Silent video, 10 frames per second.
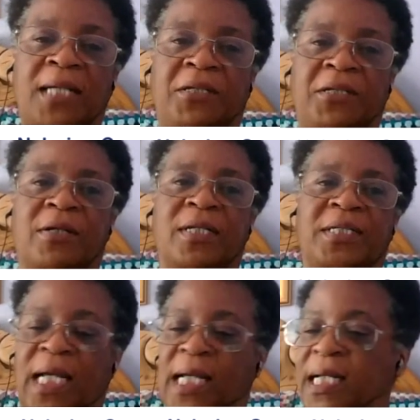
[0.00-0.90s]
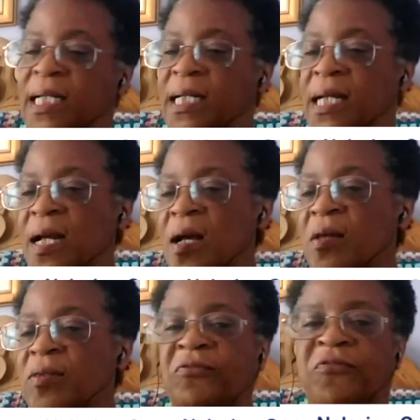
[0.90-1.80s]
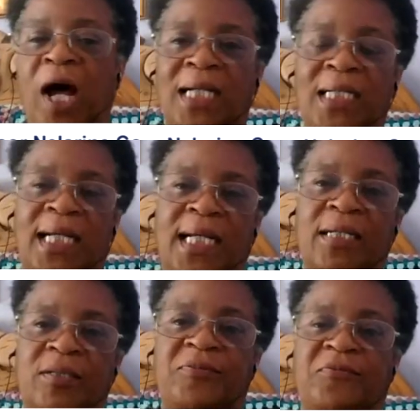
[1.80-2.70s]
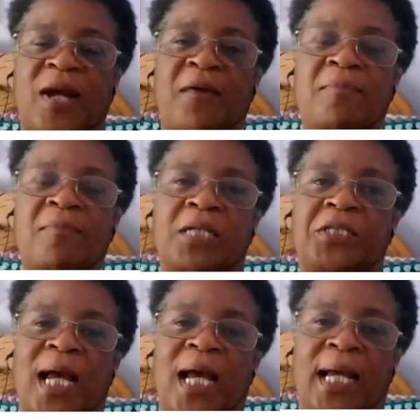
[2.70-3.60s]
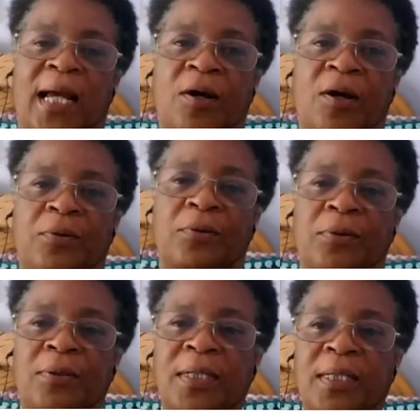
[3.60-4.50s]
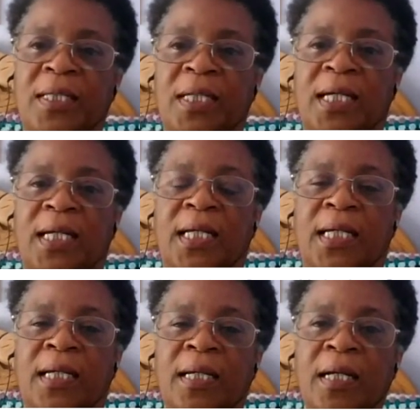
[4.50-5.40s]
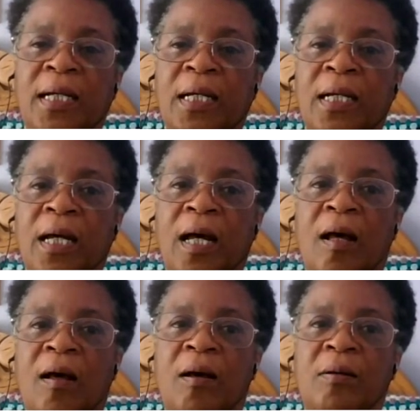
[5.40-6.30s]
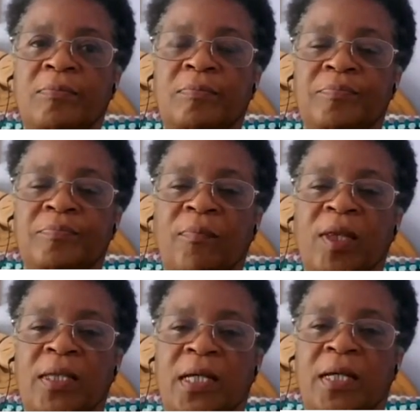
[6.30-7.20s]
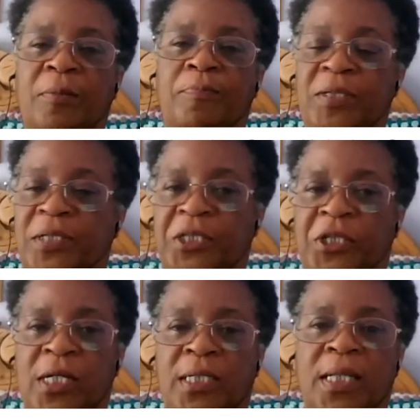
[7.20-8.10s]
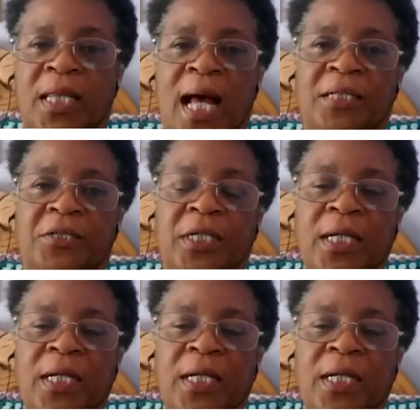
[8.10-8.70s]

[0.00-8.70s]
you can see, the findings very much echo the position that